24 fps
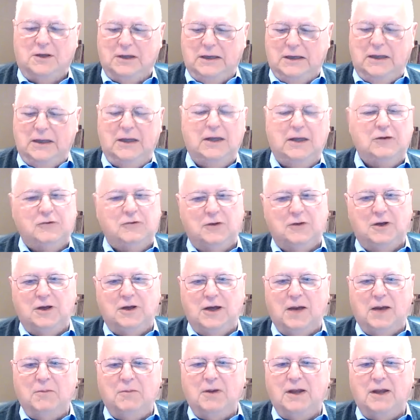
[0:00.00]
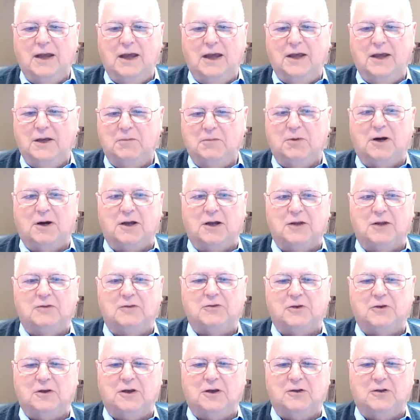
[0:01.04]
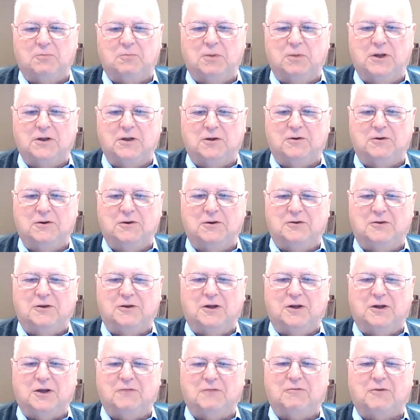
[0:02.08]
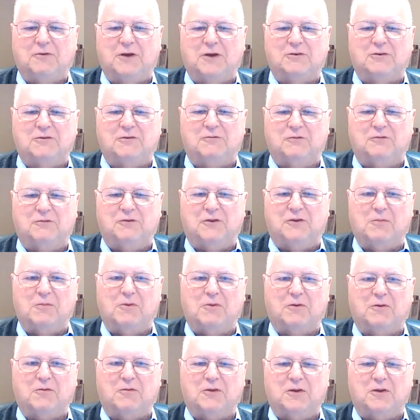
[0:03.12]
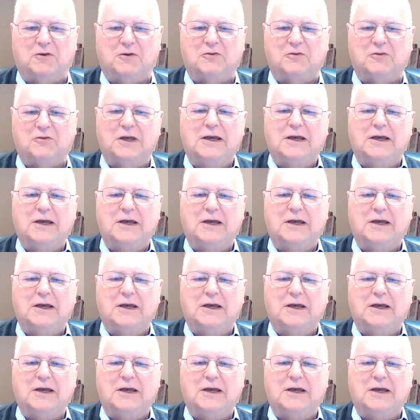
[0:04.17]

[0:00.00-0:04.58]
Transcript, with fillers: It's, I mean, hey, come on. It's, it's been a good selling philosophy for them over the years.